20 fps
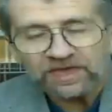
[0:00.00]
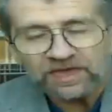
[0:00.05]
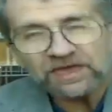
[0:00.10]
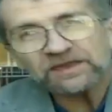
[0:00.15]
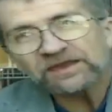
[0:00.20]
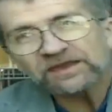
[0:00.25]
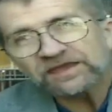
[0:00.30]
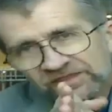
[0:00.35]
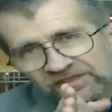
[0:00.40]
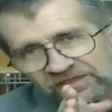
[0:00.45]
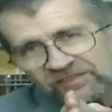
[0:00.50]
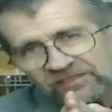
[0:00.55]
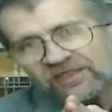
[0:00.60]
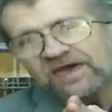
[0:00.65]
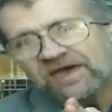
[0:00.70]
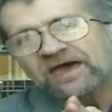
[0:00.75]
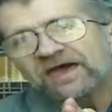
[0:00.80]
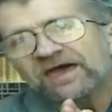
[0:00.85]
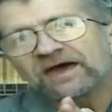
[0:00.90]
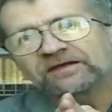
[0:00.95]
And in
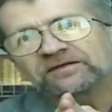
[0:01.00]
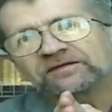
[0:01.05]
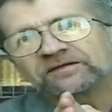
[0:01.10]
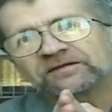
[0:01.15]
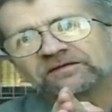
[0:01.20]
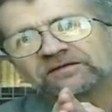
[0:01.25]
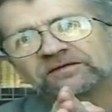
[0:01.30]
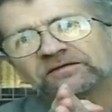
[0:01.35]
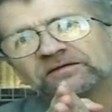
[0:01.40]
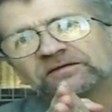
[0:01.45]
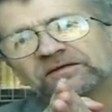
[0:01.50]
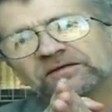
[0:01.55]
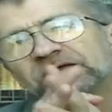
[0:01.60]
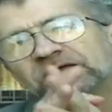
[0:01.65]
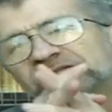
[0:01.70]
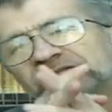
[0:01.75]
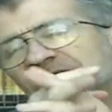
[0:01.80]
that, it's